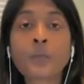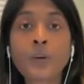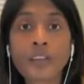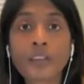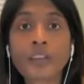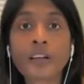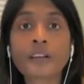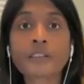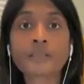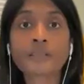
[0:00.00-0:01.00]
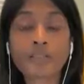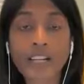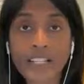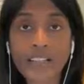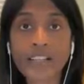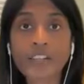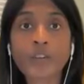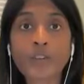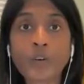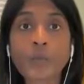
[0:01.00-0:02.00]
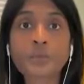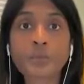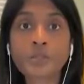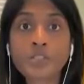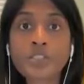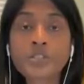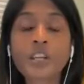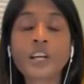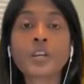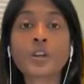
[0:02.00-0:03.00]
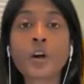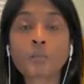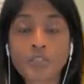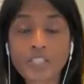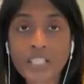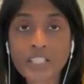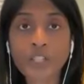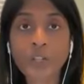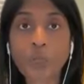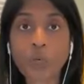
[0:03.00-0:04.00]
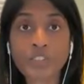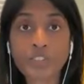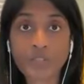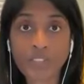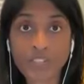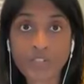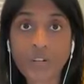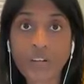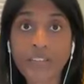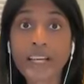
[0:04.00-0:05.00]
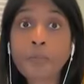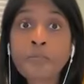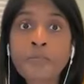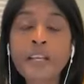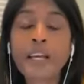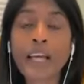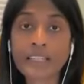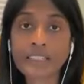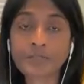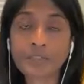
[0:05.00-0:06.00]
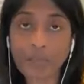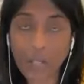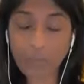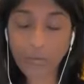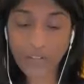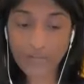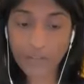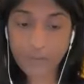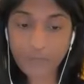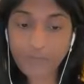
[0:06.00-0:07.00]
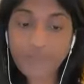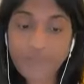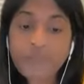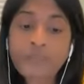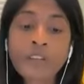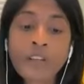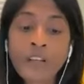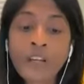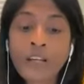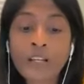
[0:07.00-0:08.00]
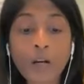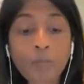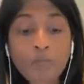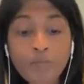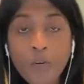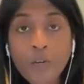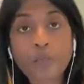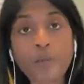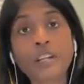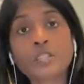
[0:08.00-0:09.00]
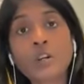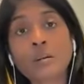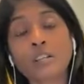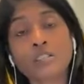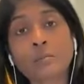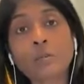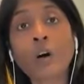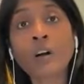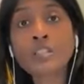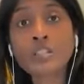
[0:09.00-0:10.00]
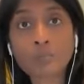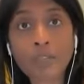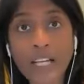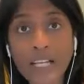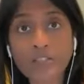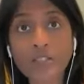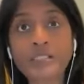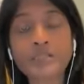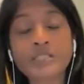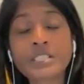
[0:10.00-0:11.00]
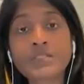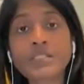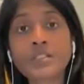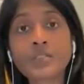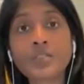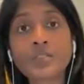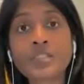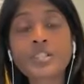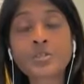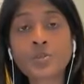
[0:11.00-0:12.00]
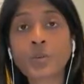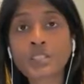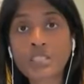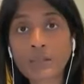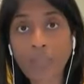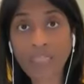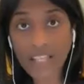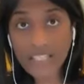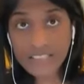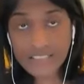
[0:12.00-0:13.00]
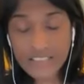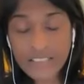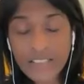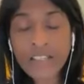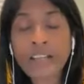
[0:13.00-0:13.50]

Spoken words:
with regulating your own emotions so that you're not projecting your worst fears on them and acting from that point of view. Number four, we're going to talk about some long-term plans. So I've just given you three short-term things